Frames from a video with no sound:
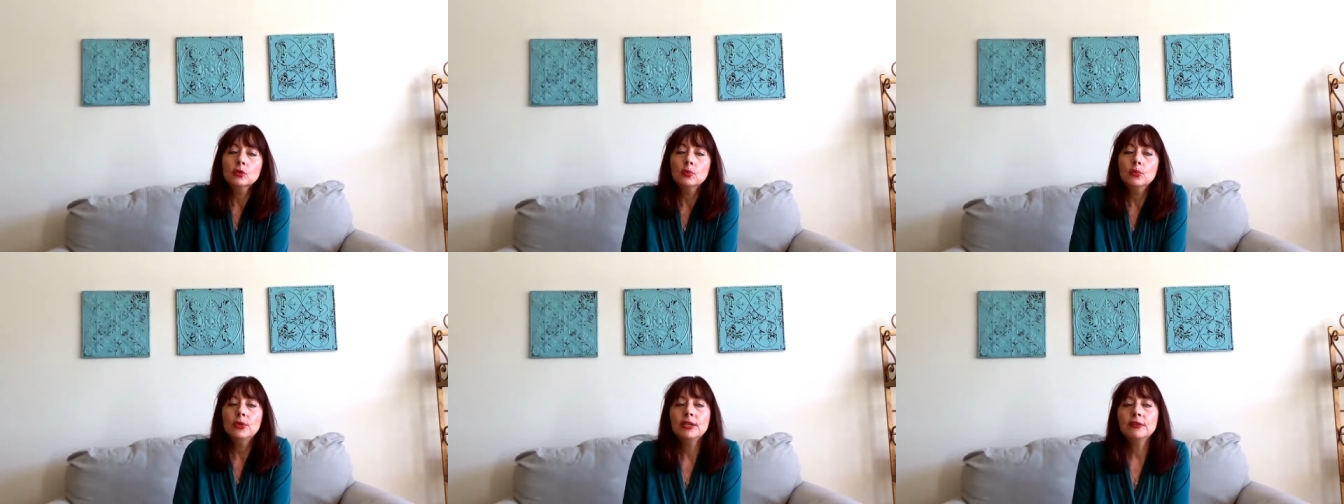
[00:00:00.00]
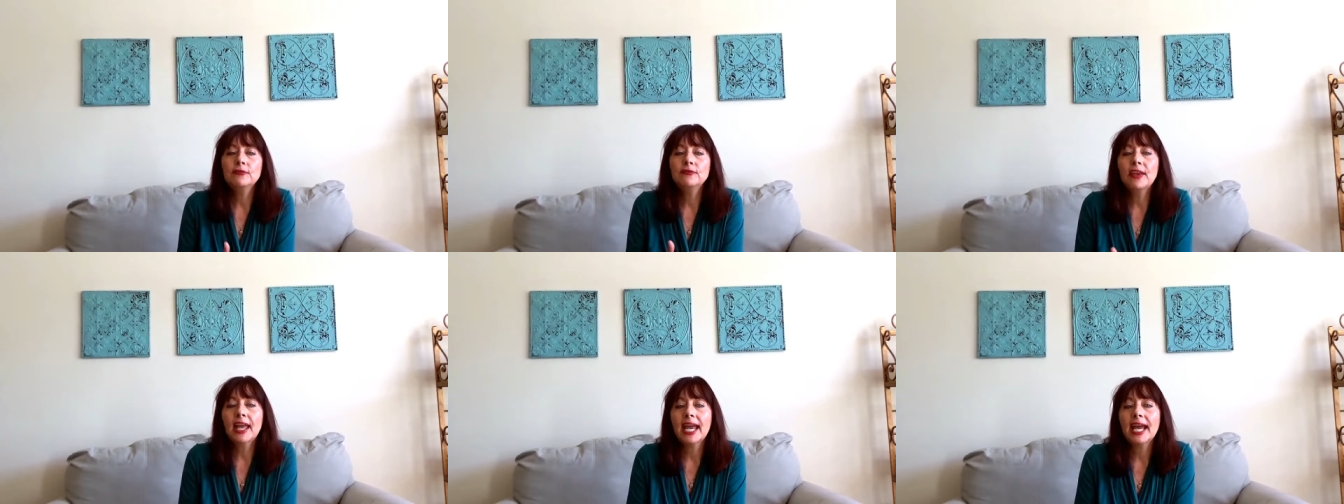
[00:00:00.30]

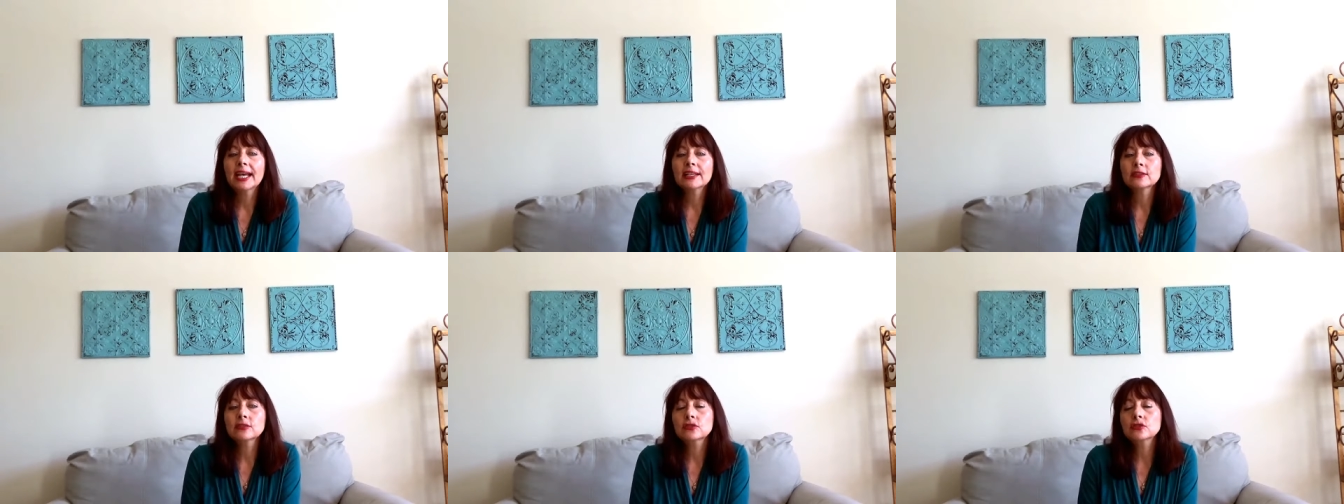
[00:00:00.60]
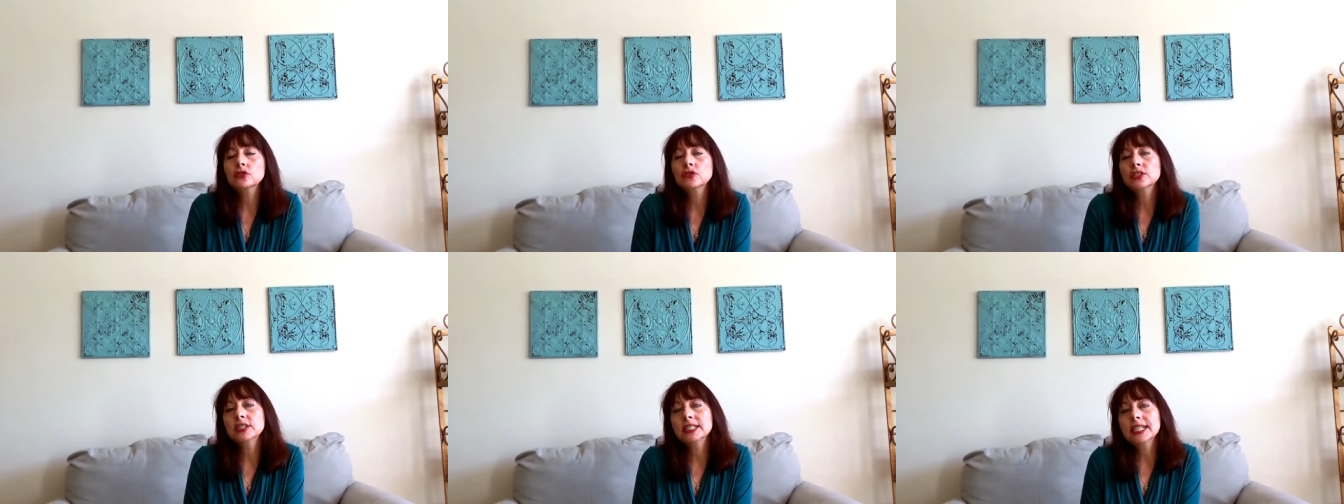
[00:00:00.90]
We fast
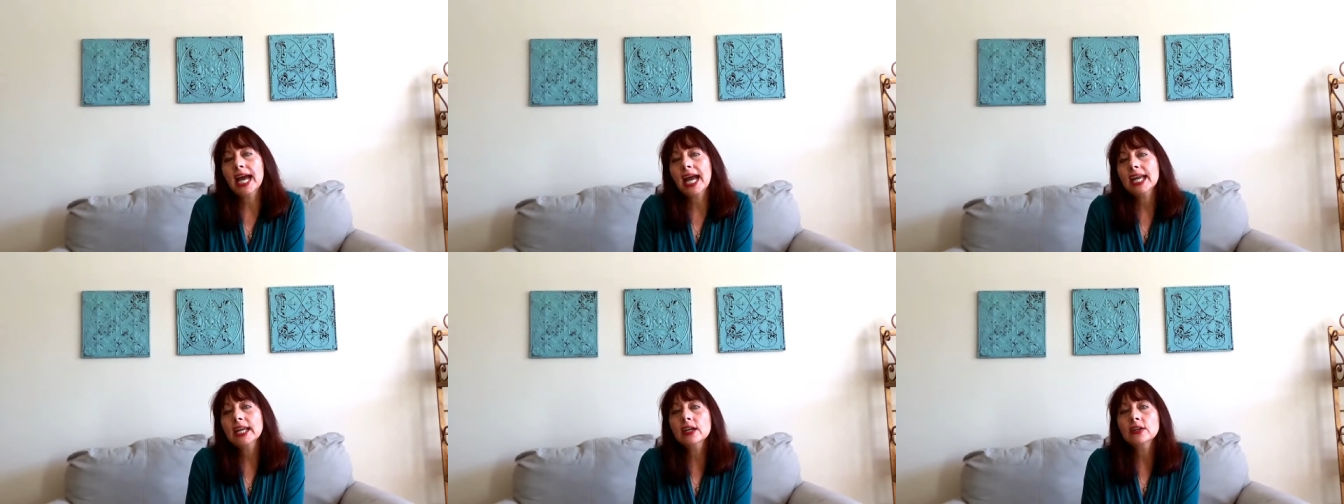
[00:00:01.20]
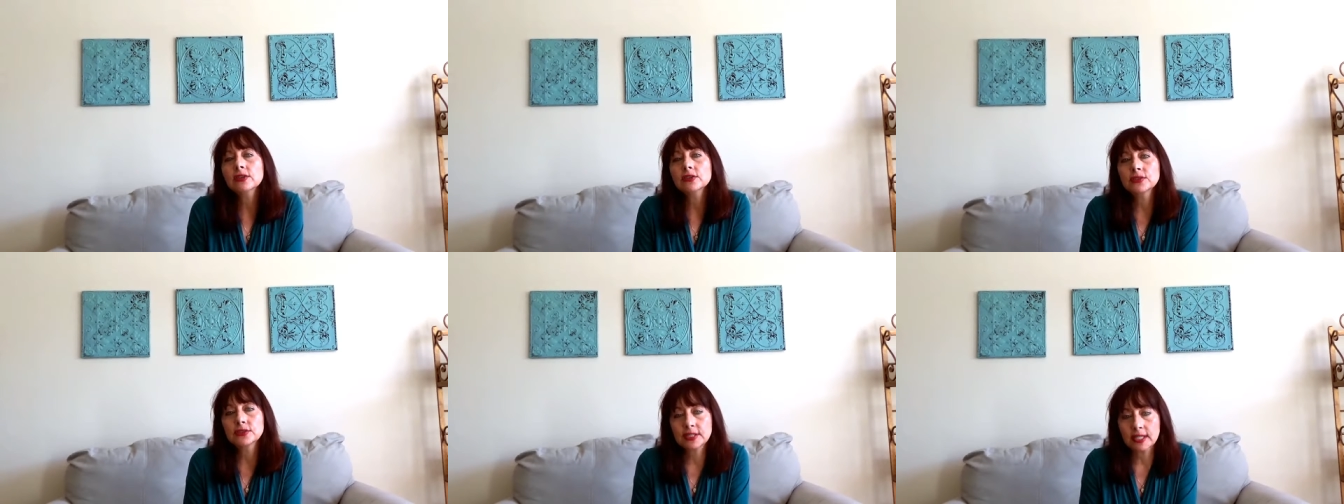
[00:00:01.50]
to deny
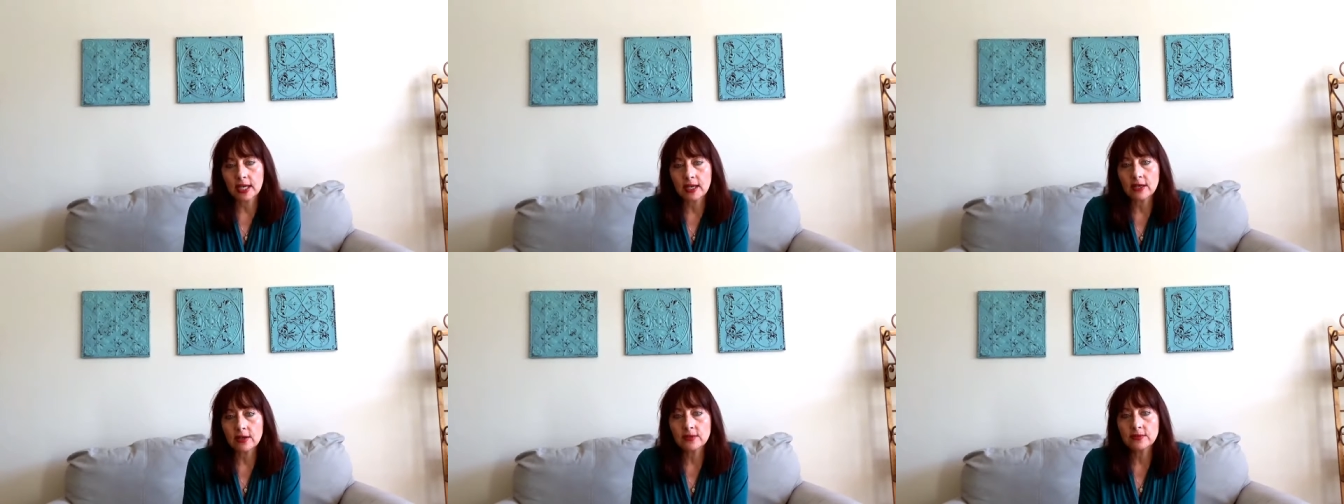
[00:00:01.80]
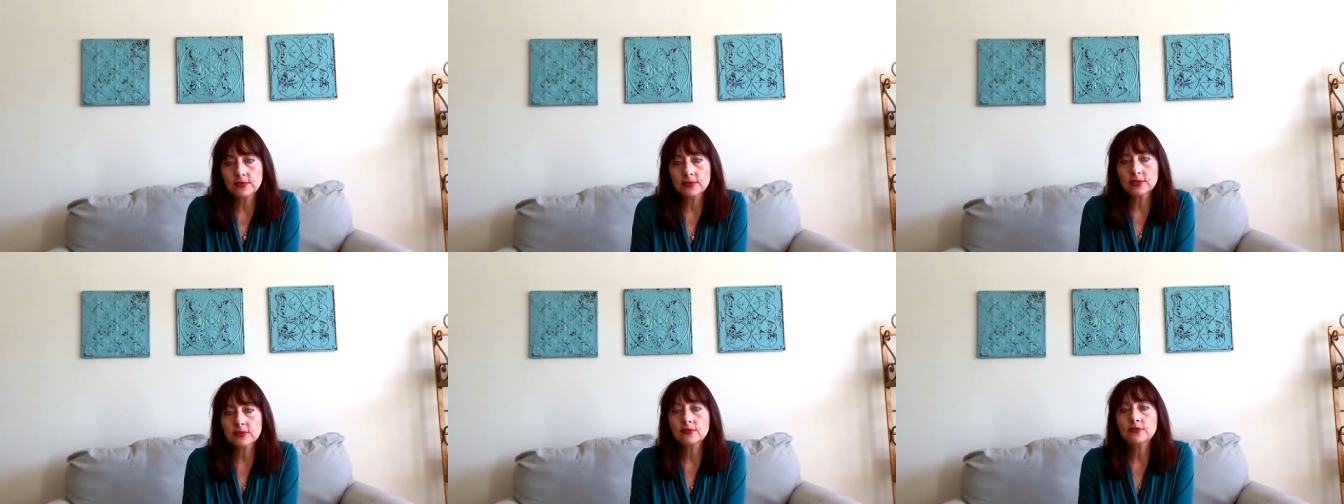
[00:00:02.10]

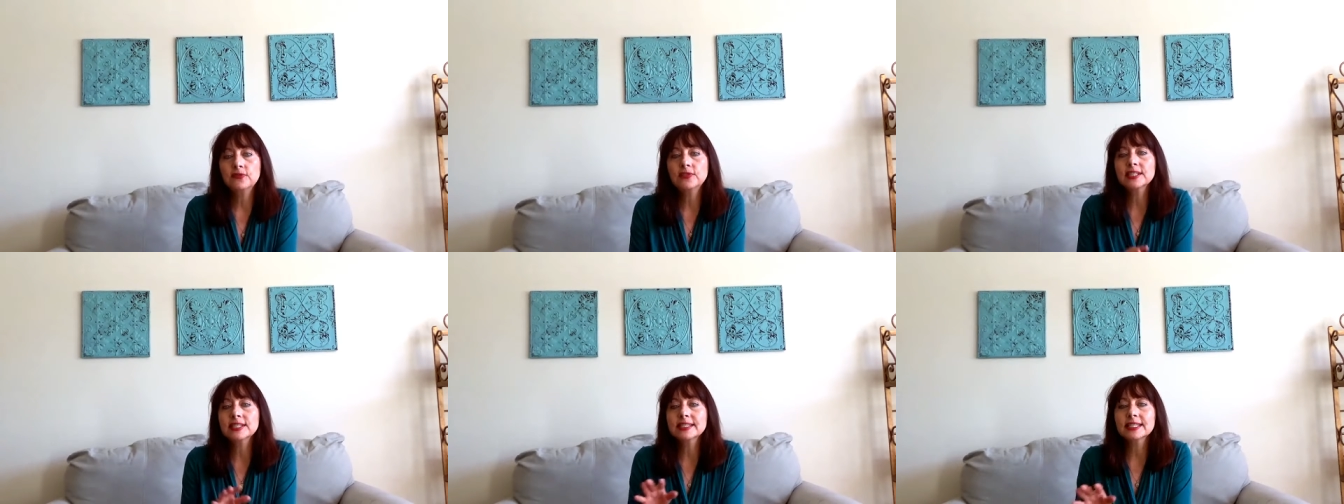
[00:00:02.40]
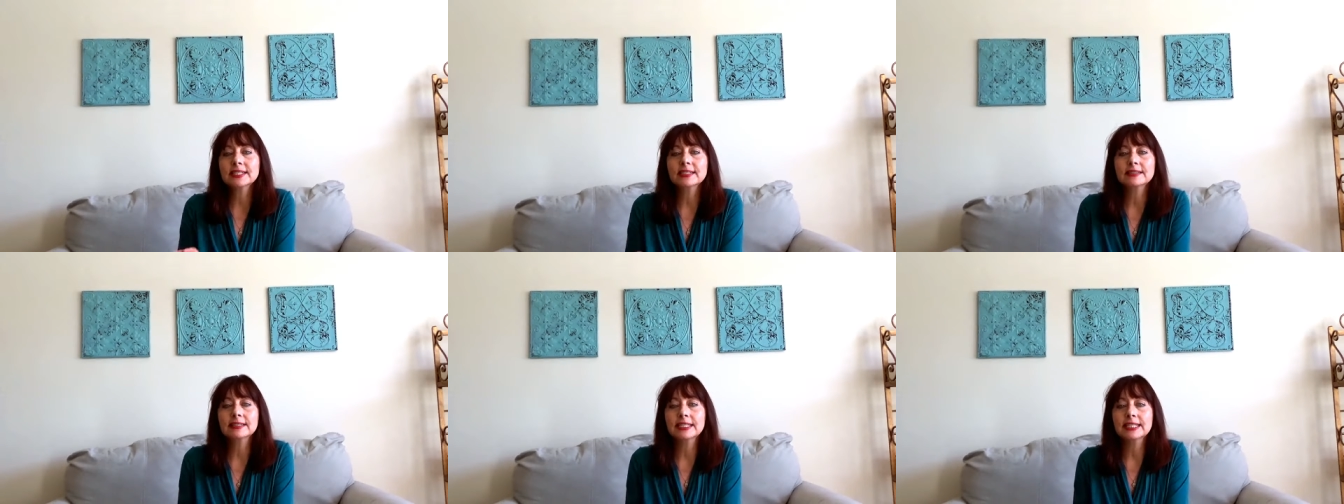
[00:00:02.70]
ourselves
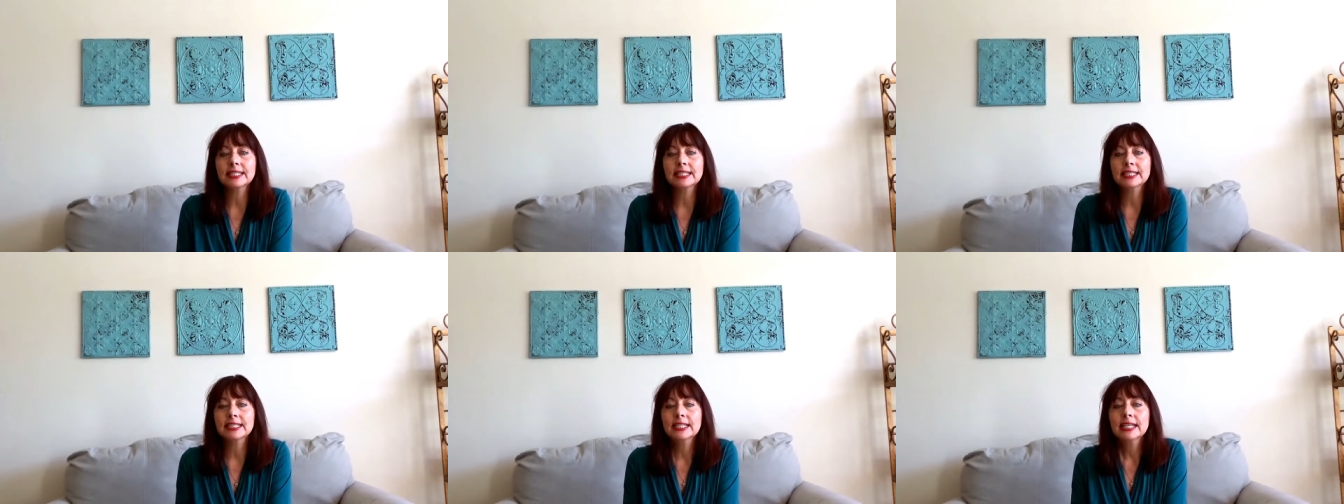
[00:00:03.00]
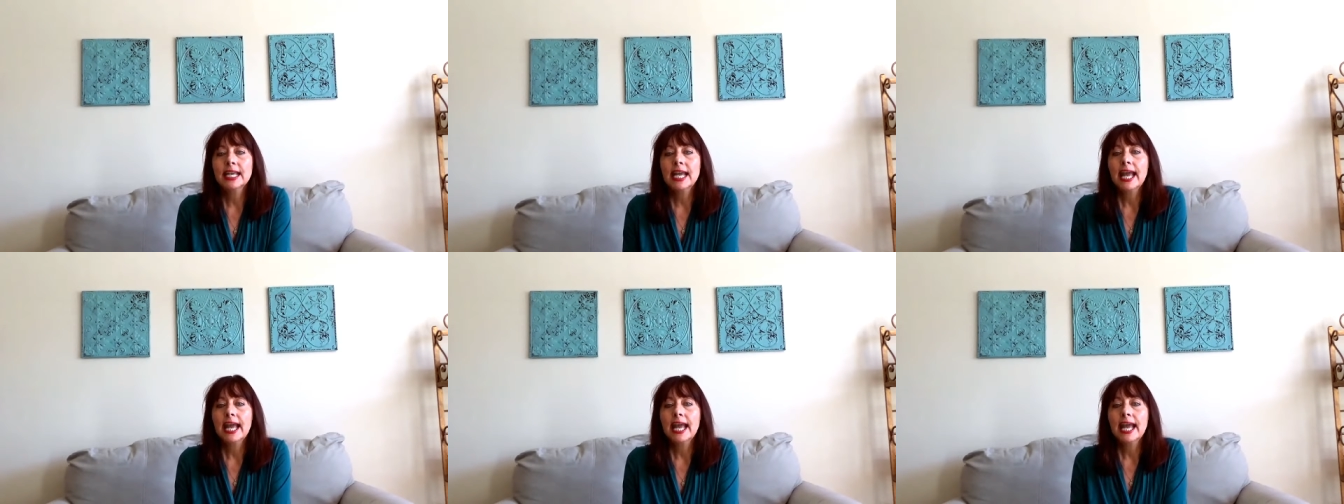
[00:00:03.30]
physically